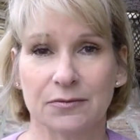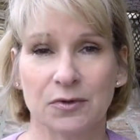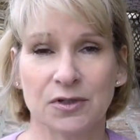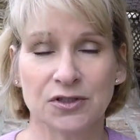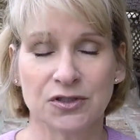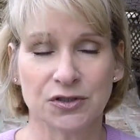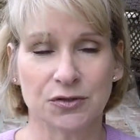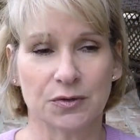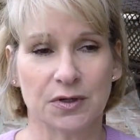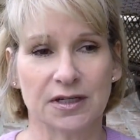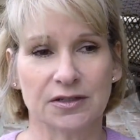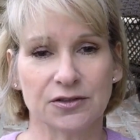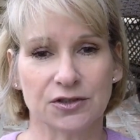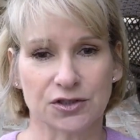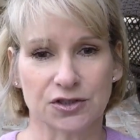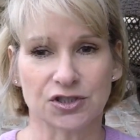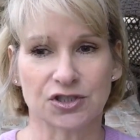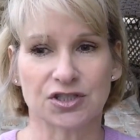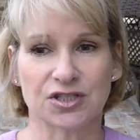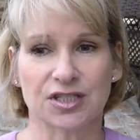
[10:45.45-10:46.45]
Once you
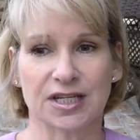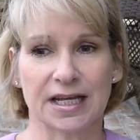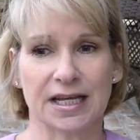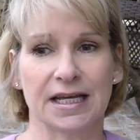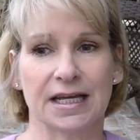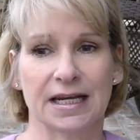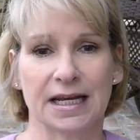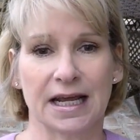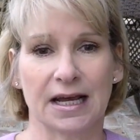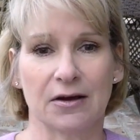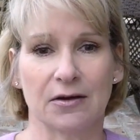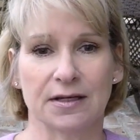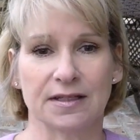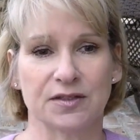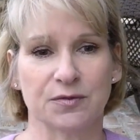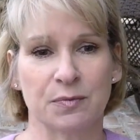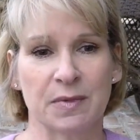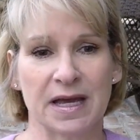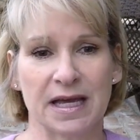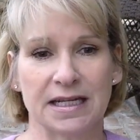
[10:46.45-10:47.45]
understand how
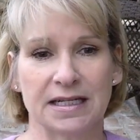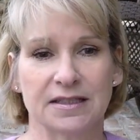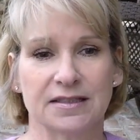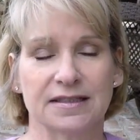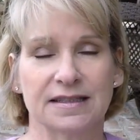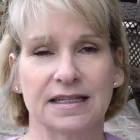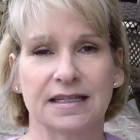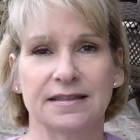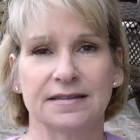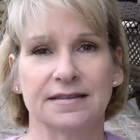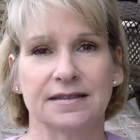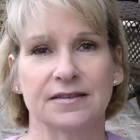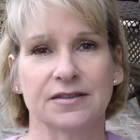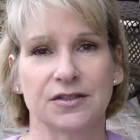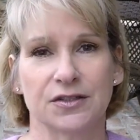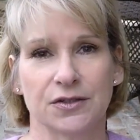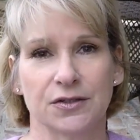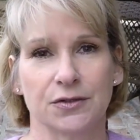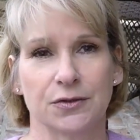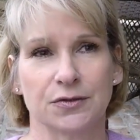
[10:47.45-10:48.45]
it's made, it's easy
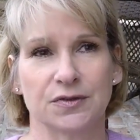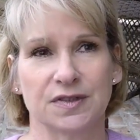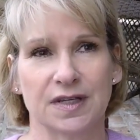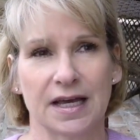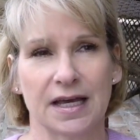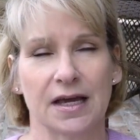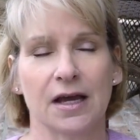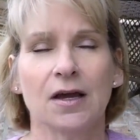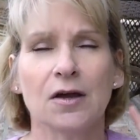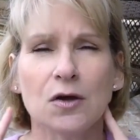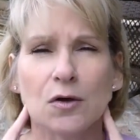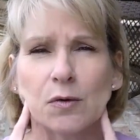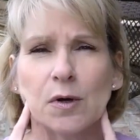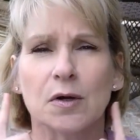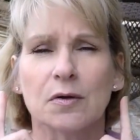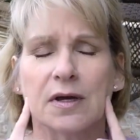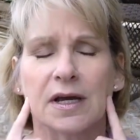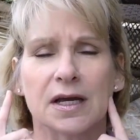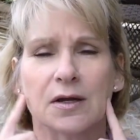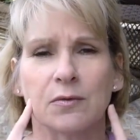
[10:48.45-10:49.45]
to say, oh,
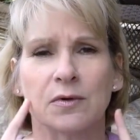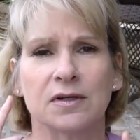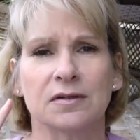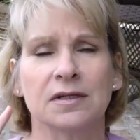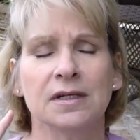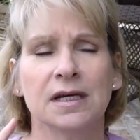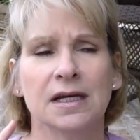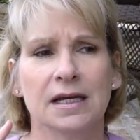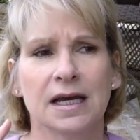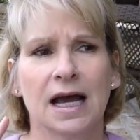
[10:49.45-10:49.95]
okay, well,